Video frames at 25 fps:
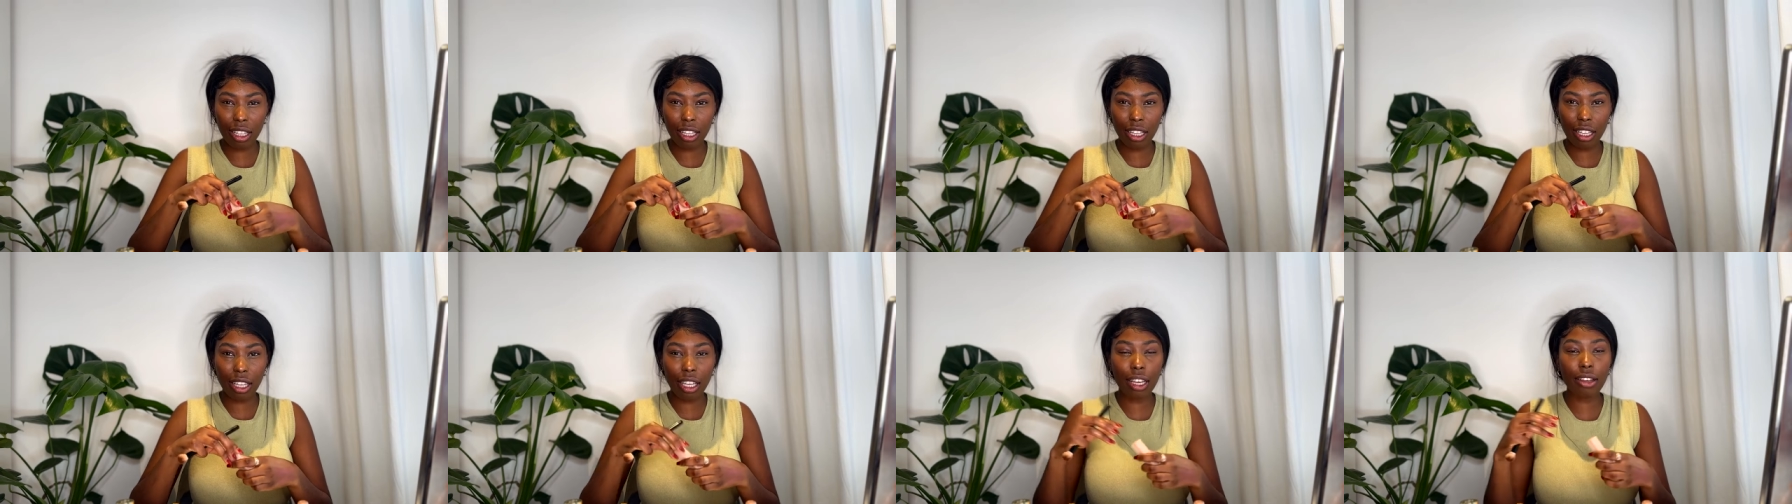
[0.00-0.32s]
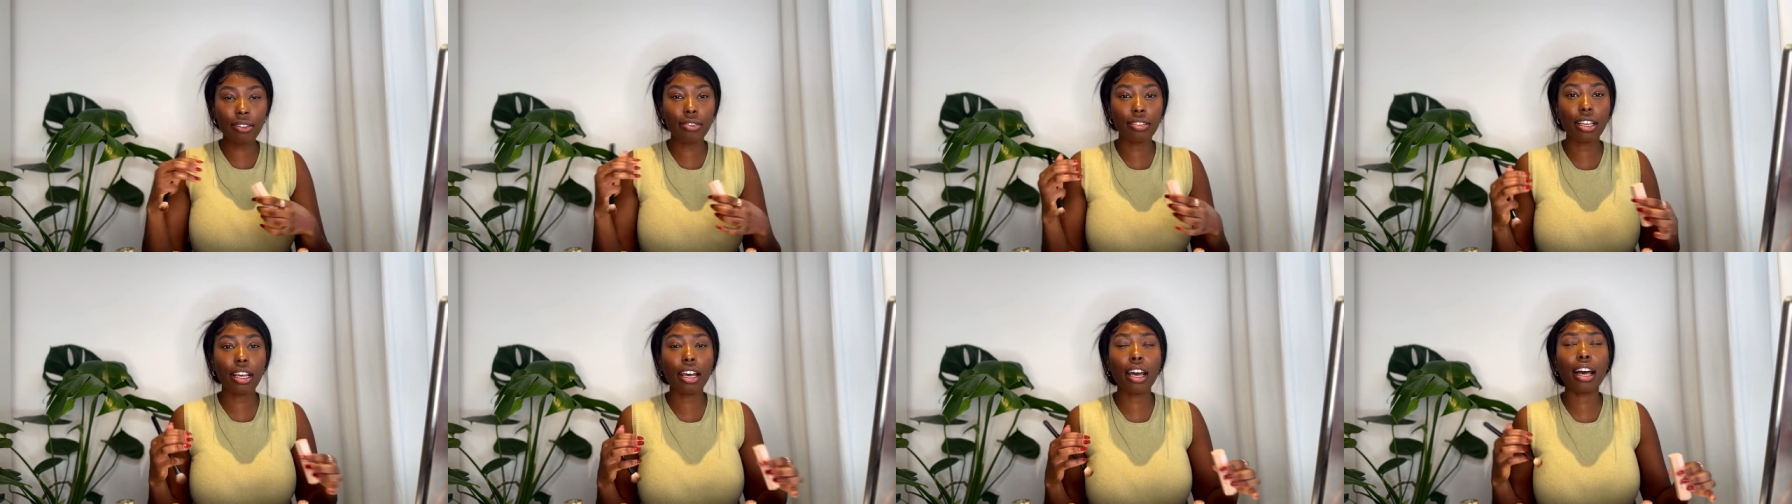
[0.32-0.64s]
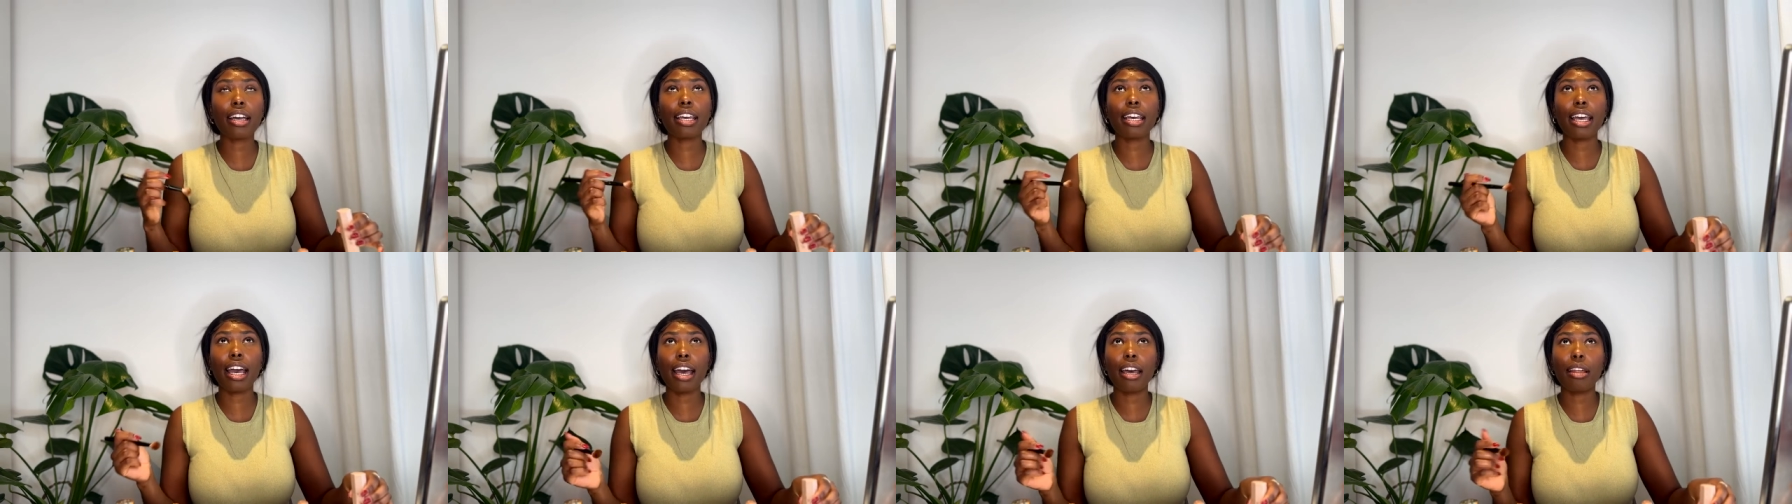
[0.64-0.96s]
gives it,
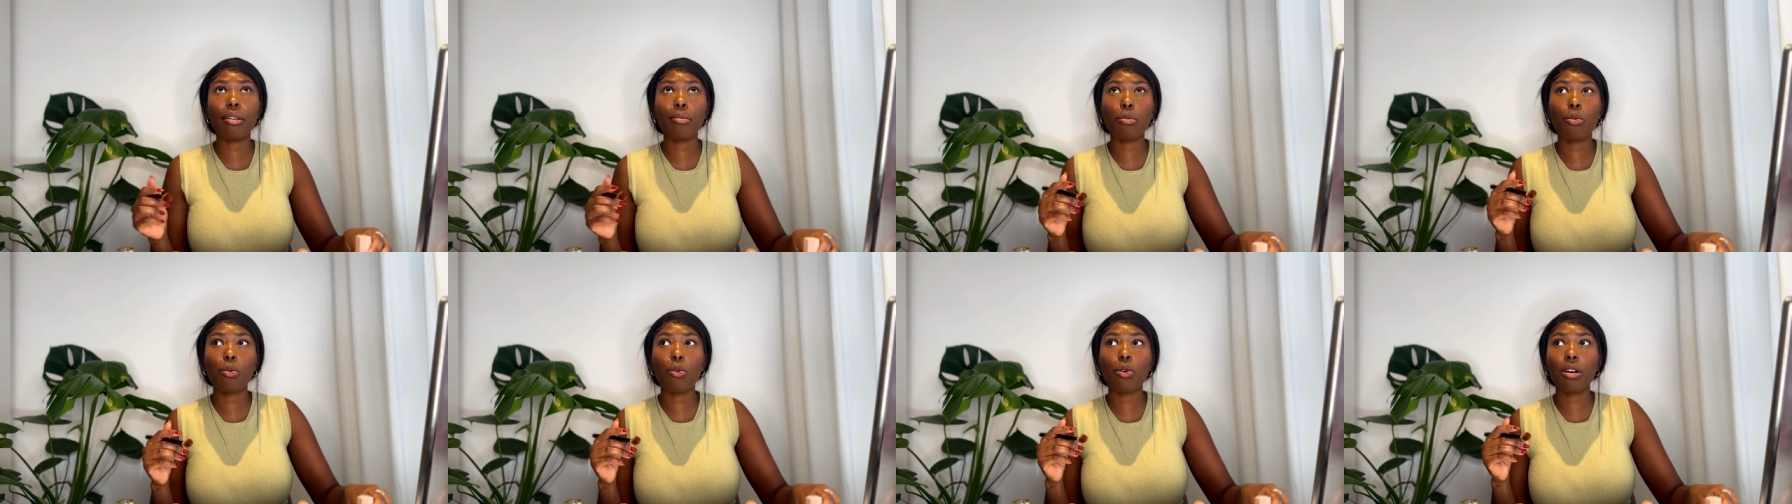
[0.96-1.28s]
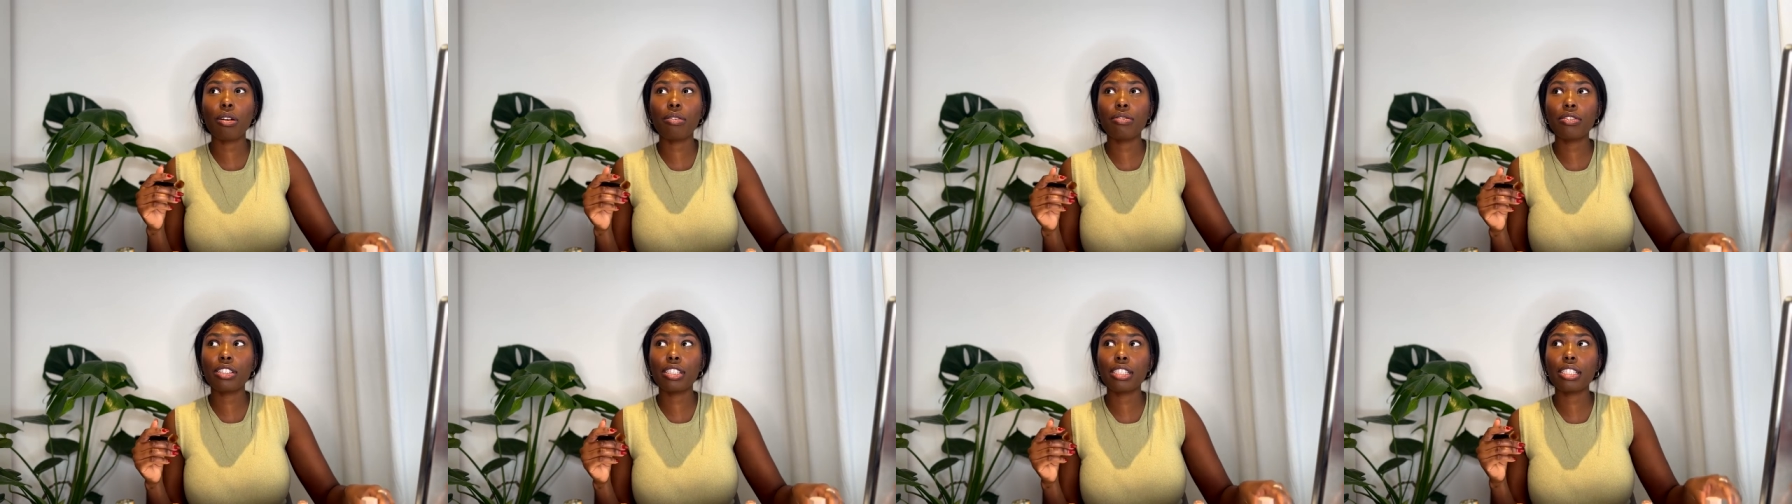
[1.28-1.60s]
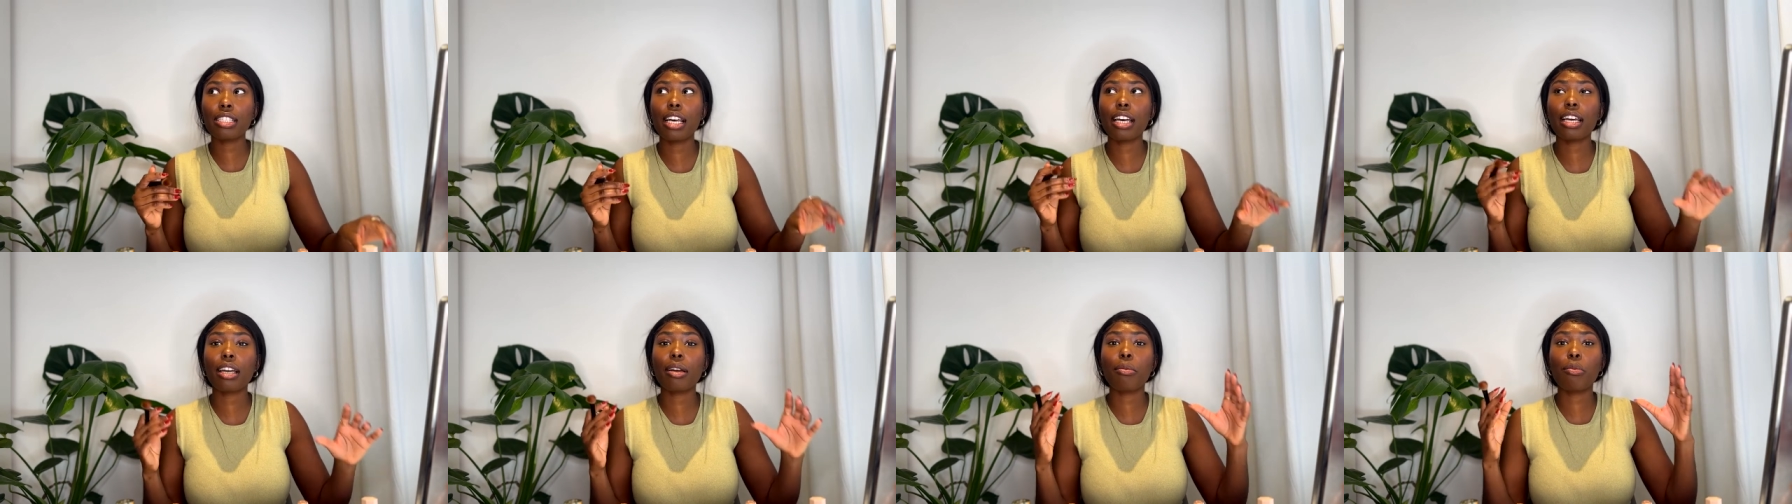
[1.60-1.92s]
again, more of just
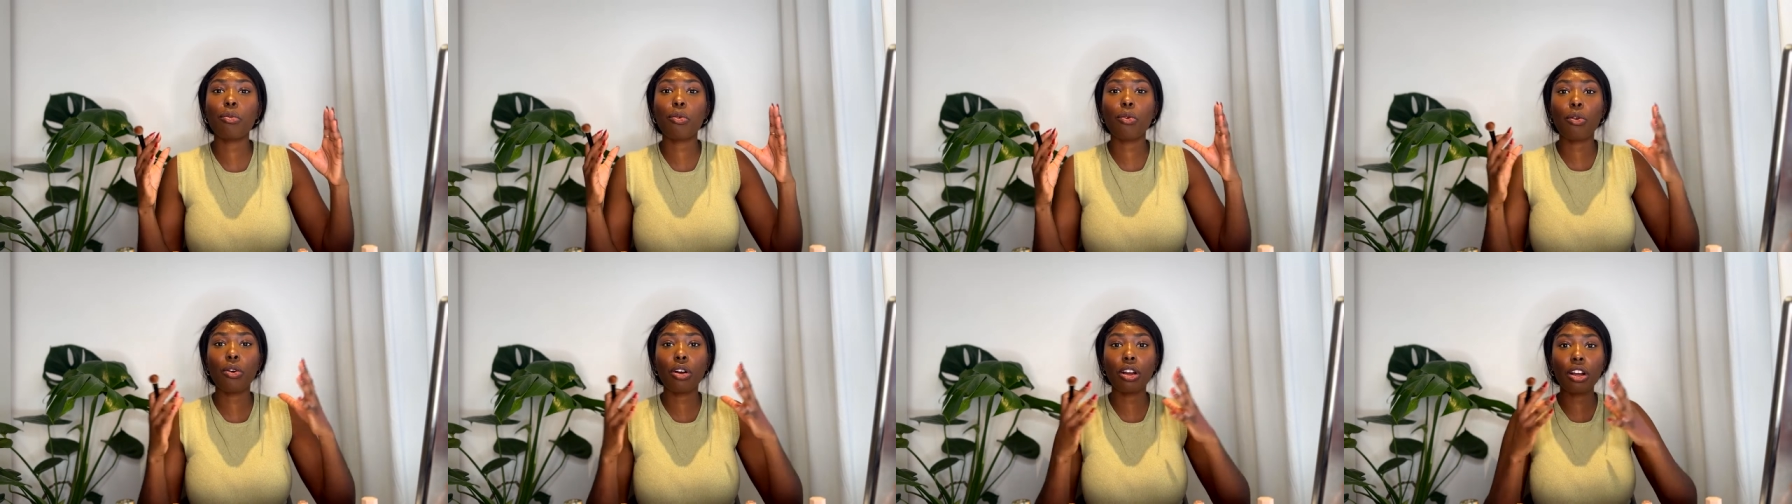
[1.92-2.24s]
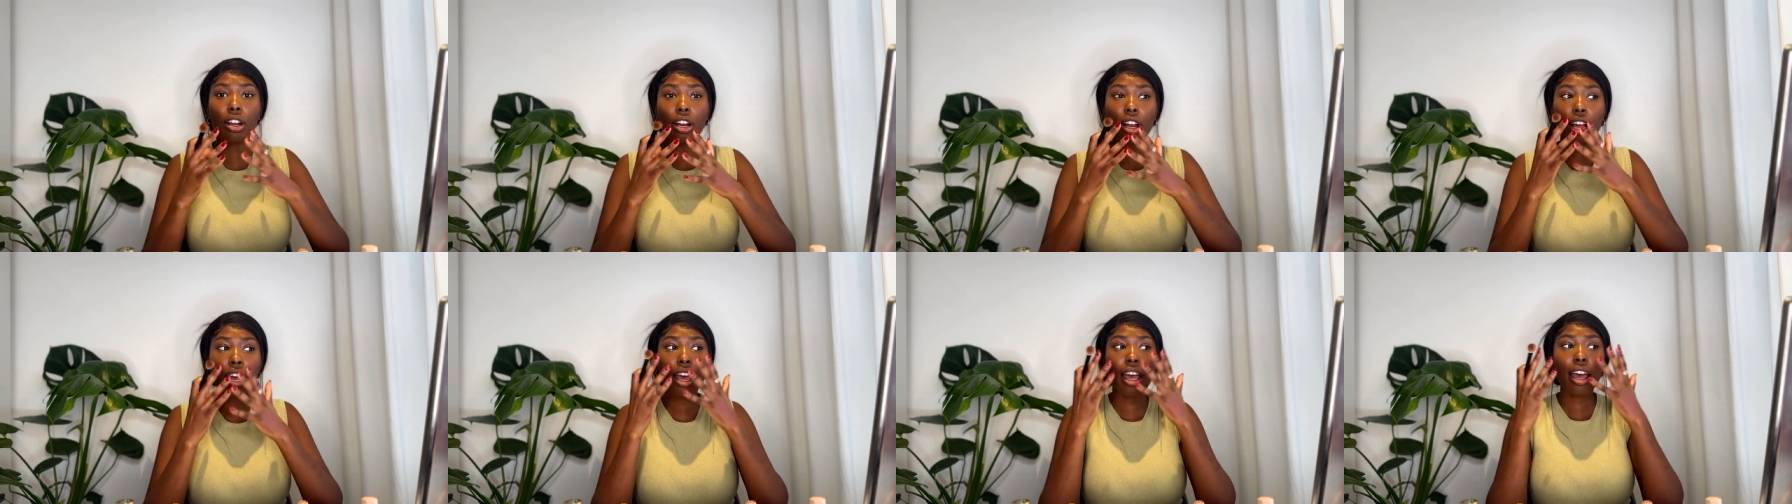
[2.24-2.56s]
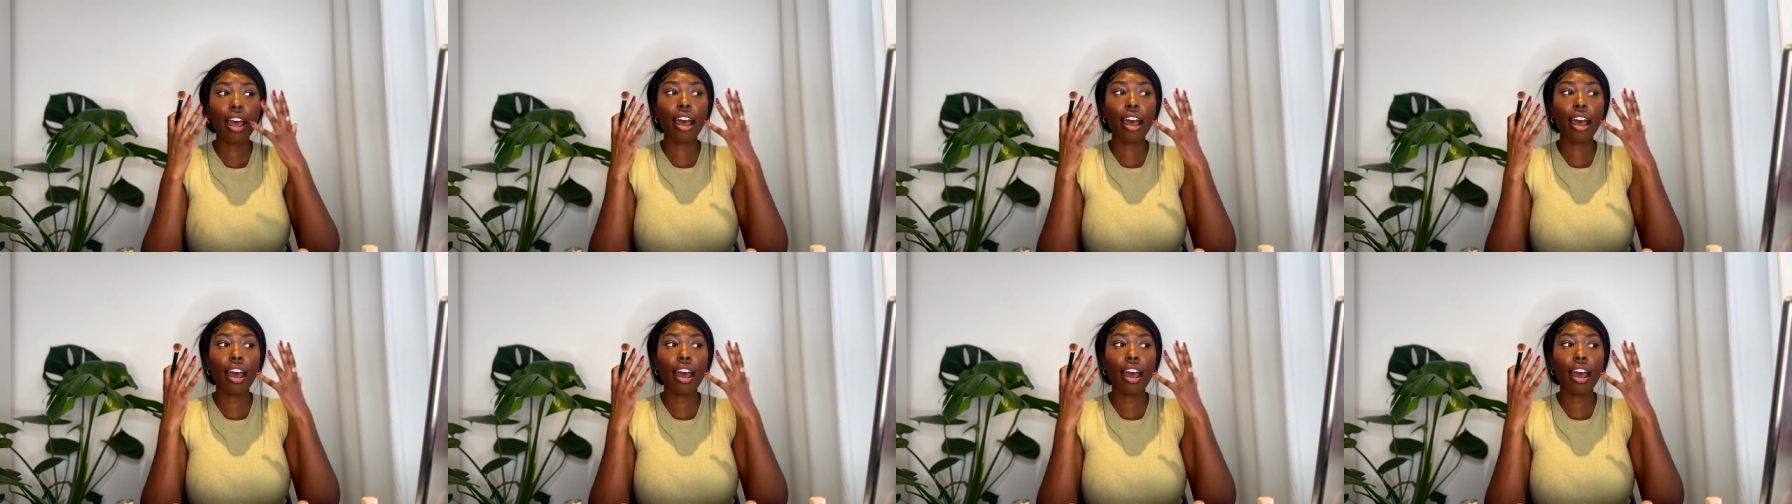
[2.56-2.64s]
like a more,